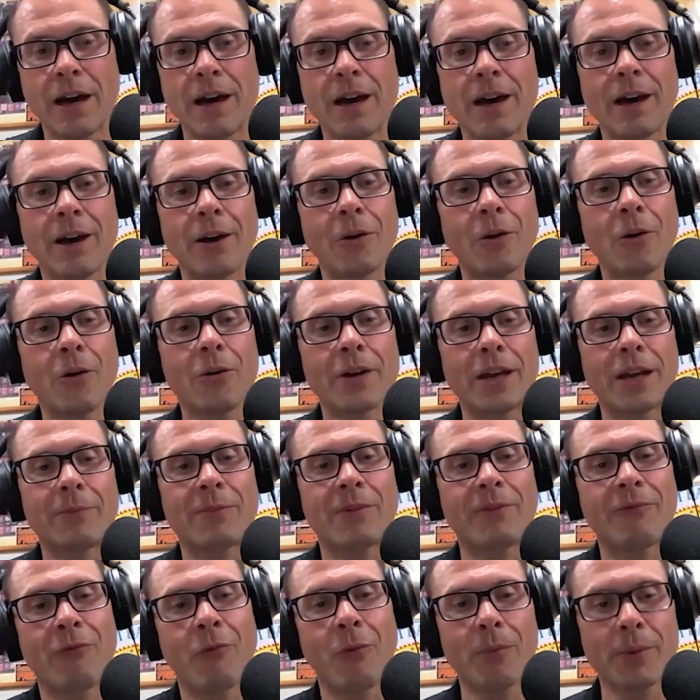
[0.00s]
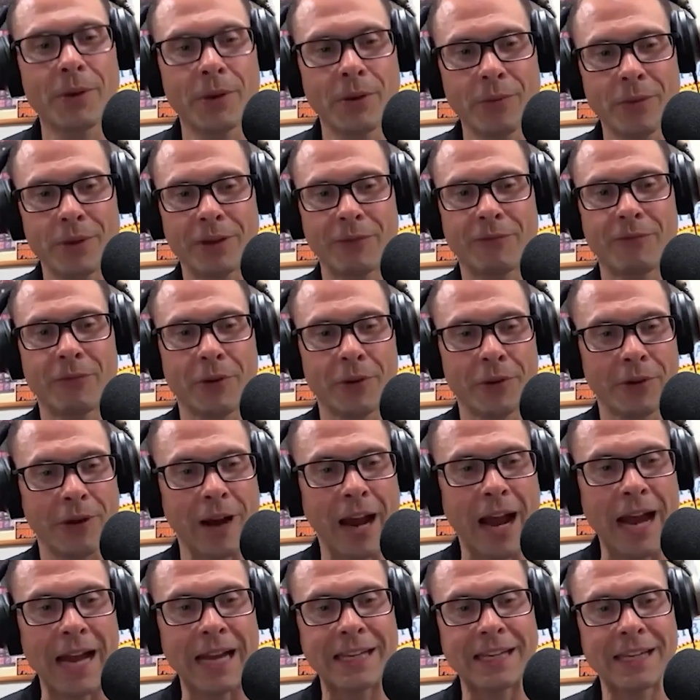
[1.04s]
Okay, before we go any
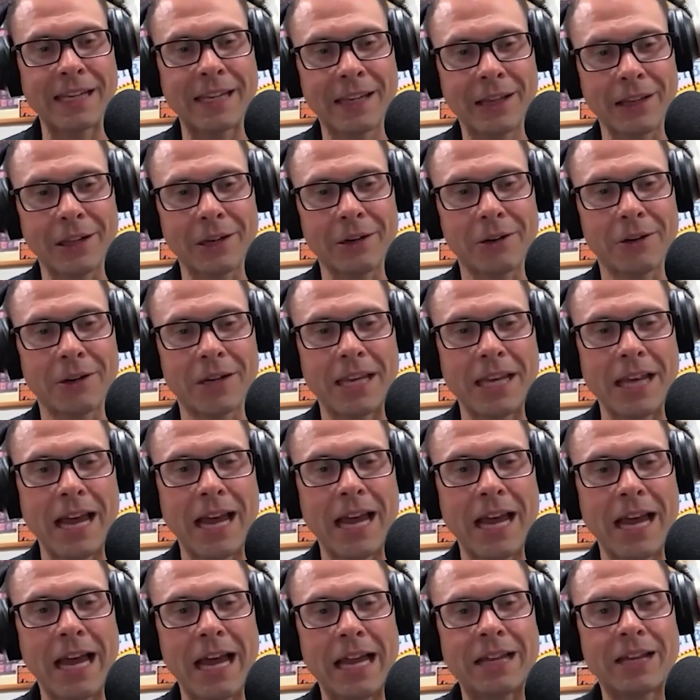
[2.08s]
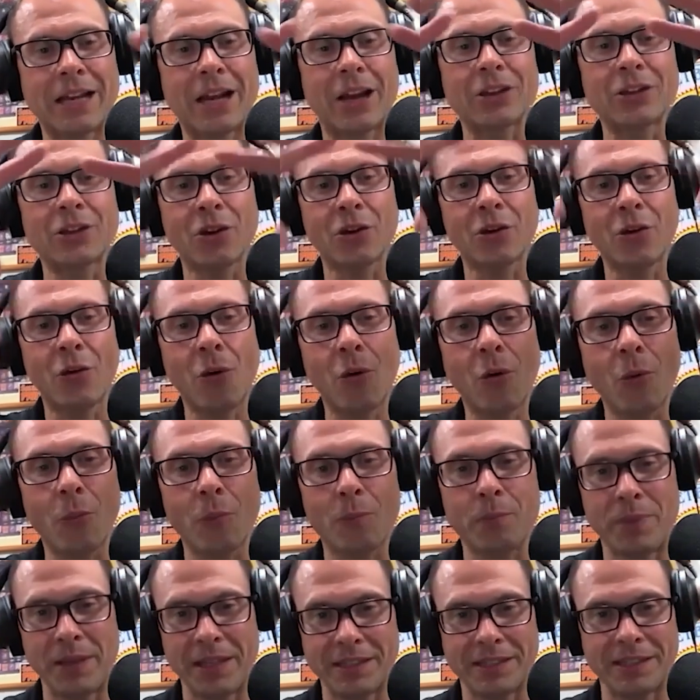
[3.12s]
further, I need clarity on your whole
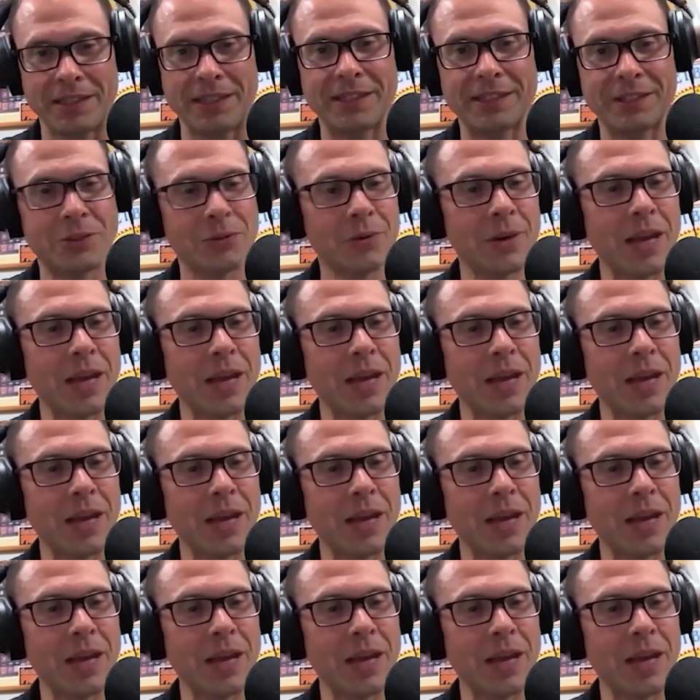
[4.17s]
business.